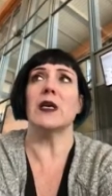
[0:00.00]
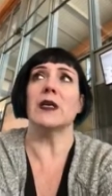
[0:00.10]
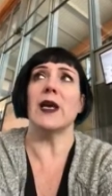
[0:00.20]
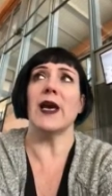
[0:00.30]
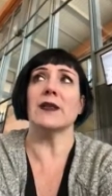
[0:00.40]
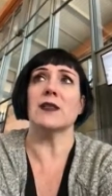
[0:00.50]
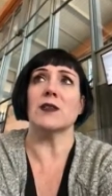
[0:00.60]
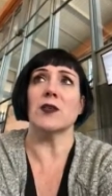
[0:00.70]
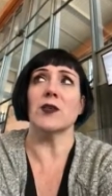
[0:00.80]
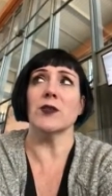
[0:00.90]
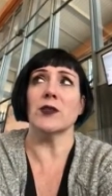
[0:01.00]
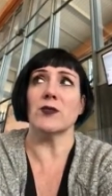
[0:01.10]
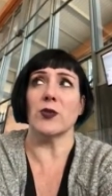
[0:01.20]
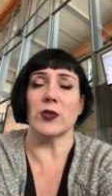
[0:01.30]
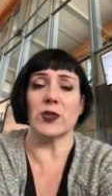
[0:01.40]
And as this occurs,
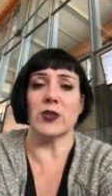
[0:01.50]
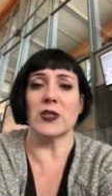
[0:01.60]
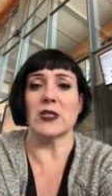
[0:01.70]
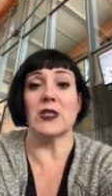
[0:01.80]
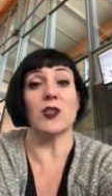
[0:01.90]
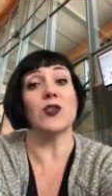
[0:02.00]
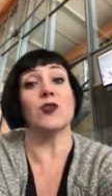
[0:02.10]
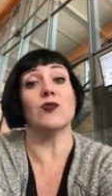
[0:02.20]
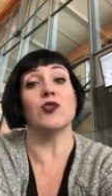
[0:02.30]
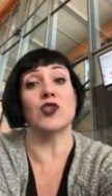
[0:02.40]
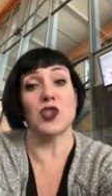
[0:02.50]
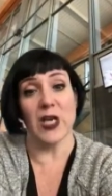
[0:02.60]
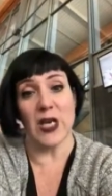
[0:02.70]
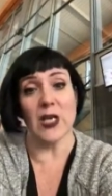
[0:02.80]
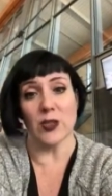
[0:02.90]
of course, you're going to see a huge
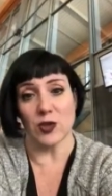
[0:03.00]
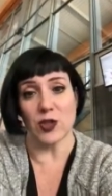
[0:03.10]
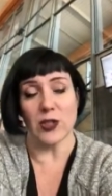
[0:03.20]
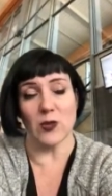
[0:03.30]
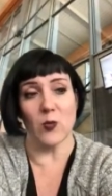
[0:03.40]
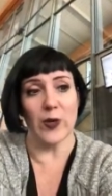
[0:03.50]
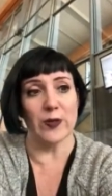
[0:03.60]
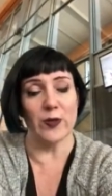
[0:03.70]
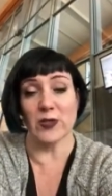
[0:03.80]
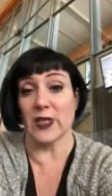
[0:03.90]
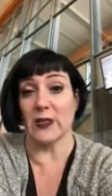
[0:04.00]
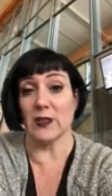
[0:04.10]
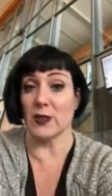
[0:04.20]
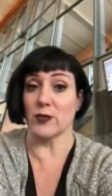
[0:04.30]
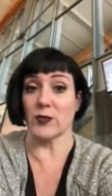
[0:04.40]
change in where those data
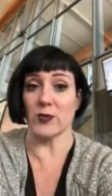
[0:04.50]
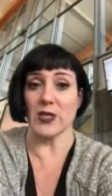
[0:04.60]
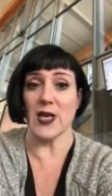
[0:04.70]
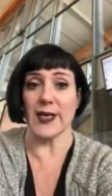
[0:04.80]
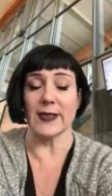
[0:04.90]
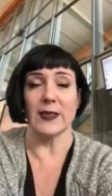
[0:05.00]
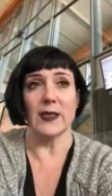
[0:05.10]
centers reside.